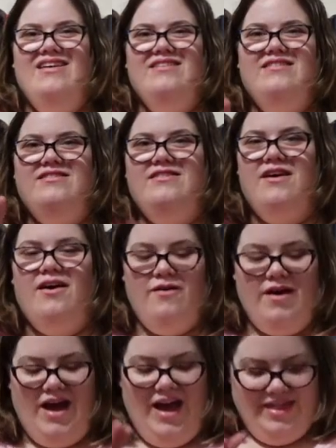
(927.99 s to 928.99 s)

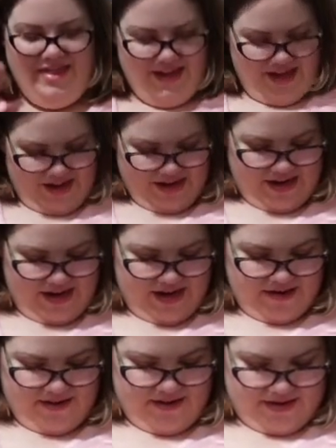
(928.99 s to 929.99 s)
So I think I can
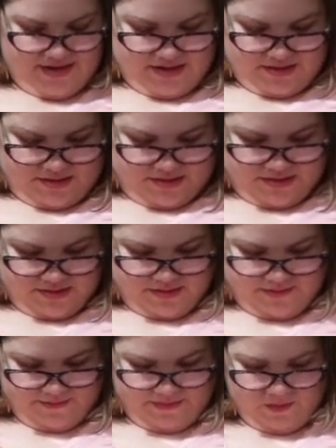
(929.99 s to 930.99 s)
handle it.
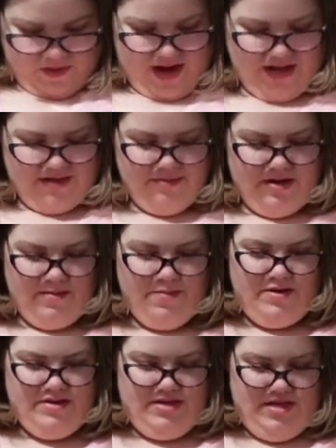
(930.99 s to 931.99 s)
We got some good
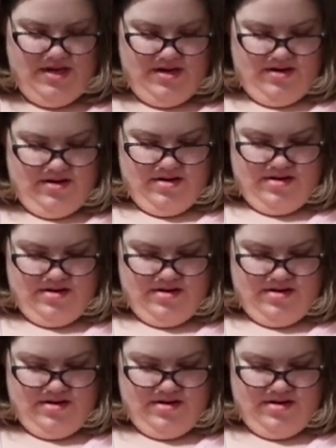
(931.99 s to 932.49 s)
books here.